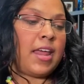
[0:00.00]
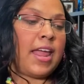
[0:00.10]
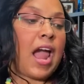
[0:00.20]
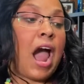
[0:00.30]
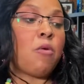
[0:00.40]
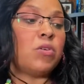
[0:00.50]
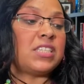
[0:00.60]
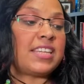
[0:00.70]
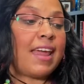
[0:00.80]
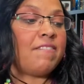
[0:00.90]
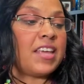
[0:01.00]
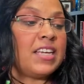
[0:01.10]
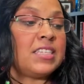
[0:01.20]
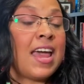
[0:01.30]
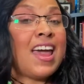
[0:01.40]
I would save
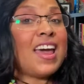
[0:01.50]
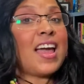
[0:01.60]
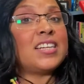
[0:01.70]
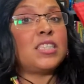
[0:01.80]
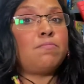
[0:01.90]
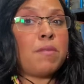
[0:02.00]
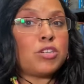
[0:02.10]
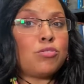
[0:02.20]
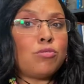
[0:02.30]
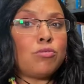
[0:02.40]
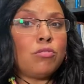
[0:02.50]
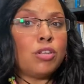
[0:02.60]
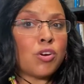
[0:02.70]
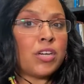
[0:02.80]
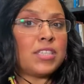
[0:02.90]
these as special
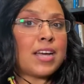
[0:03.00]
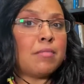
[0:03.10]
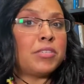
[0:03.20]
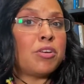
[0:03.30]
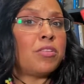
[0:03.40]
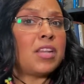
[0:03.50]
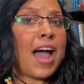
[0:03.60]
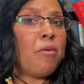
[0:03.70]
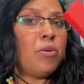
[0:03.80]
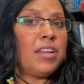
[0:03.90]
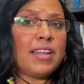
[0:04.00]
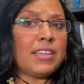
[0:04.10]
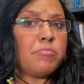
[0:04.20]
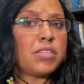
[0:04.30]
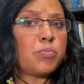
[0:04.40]
learning time. So I wouldn't let
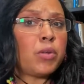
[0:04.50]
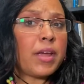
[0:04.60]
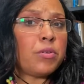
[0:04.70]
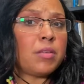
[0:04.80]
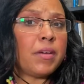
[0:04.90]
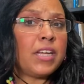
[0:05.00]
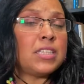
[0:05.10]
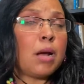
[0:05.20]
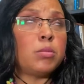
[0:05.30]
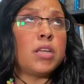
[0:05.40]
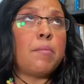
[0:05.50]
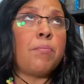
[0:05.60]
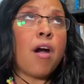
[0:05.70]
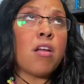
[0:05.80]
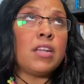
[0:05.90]
them just play with them anytime,
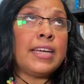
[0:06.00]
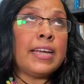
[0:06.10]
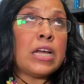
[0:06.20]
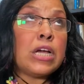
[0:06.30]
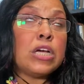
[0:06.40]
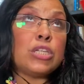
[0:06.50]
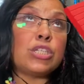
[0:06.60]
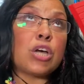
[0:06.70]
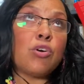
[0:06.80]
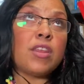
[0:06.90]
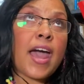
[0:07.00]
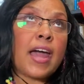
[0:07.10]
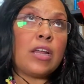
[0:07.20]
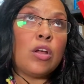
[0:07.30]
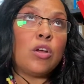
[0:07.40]
partly so
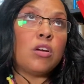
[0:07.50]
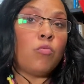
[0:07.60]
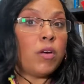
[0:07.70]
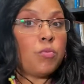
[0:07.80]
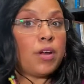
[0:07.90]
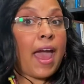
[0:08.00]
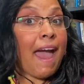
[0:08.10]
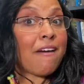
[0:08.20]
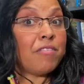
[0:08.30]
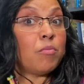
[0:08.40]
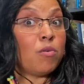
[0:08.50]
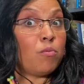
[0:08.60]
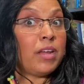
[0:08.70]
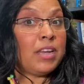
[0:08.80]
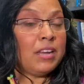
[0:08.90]
that we would have them when
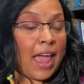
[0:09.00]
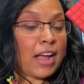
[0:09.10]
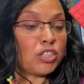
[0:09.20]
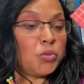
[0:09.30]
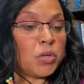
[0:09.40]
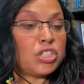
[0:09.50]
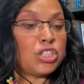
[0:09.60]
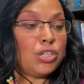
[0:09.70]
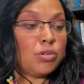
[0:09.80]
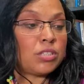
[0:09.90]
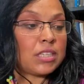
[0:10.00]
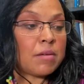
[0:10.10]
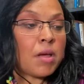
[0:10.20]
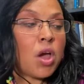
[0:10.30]
we actually want to use them.